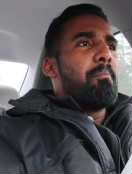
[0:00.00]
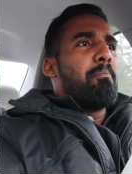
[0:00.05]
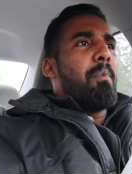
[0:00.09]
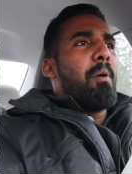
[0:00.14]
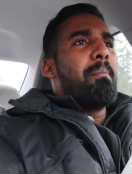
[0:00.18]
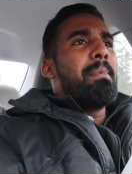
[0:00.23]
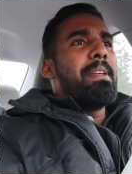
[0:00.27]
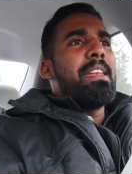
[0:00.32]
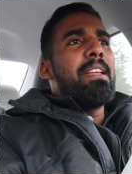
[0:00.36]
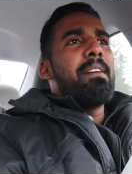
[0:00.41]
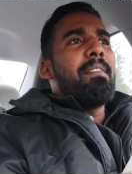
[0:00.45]

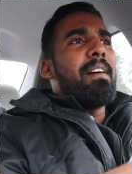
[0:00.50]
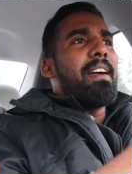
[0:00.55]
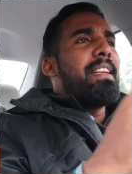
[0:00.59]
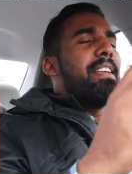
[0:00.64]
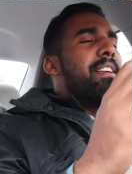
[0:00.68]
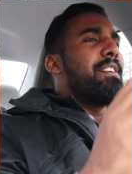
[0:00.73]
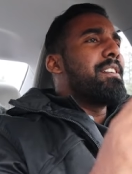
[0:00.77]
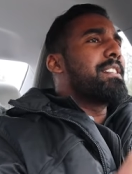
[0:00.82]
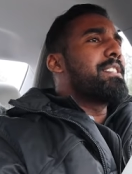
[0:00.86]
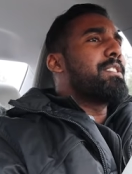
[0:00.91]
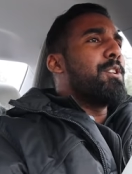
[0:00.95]
But me never
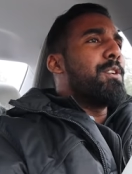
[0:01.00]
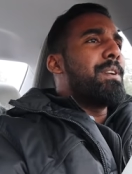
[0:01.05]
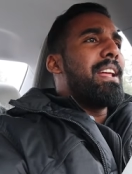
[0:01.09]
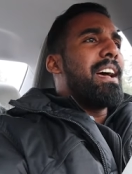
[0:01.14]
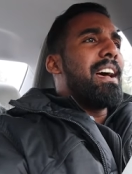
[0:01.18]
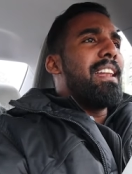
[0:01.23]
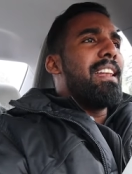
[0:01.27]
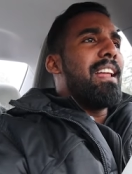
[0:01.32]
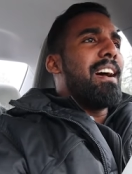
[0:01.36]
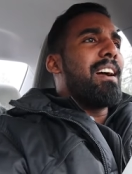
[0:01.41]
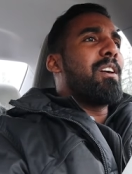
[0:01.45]
hear so
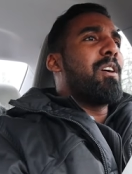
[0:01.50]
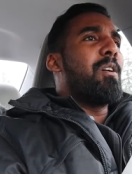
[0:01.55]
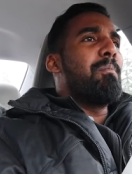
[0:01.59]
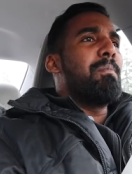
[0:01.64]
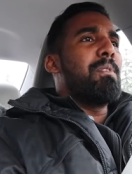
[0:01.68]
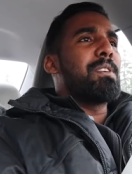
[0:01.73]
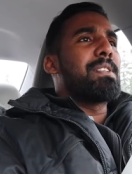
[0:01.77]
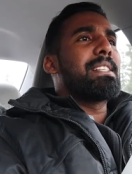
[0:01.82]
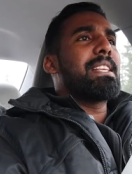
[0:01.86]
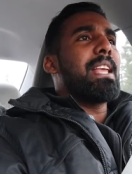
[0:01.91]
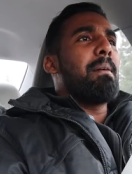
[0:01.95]
now lock up
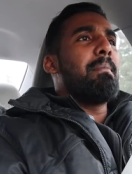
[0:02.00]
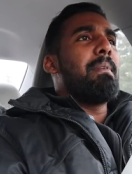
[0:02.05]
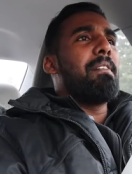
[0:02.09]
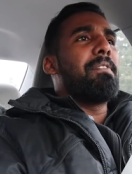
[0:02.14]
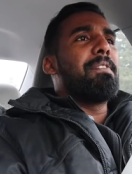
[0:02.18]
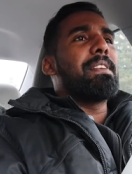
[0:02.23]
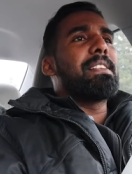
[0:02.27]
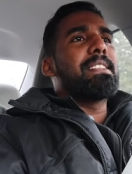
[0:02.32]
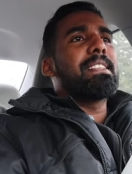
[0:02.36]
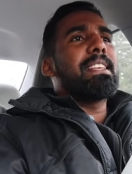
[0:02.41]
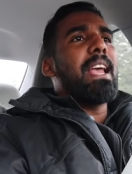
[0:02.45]
no scammer
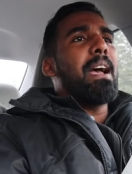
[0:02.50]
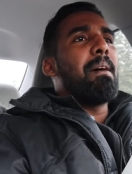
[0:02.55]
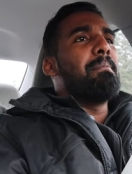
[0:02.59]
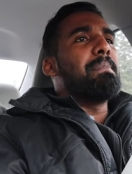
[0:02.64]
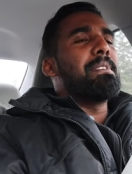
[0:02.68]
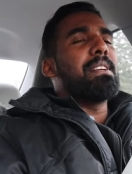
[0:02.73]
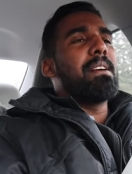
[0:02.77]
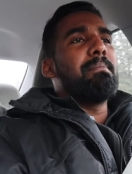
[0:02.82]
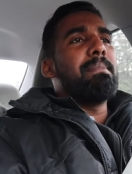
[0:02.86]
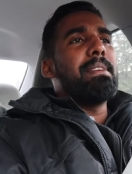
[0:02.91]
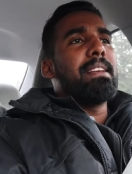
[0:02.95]
for
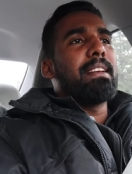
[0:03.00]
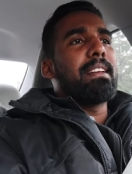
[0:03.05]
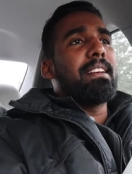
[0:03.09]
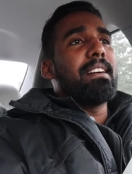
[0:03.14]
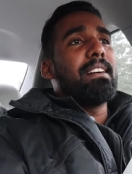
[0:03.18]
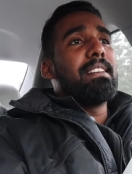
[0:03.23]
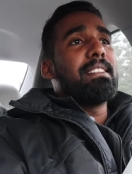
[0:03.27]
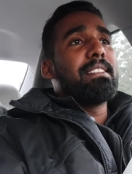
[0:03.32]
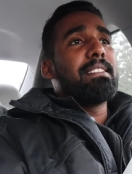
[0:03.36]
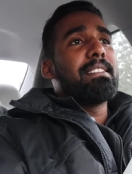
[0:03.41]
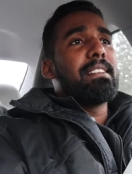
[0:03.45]
scam
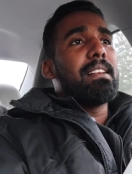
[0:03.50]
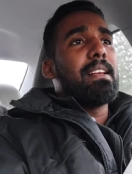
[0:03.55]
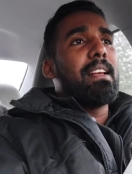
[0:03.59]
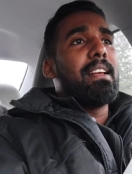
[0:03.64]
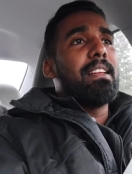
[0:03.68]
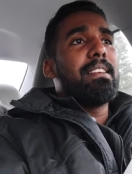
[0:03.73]
Jamaicans.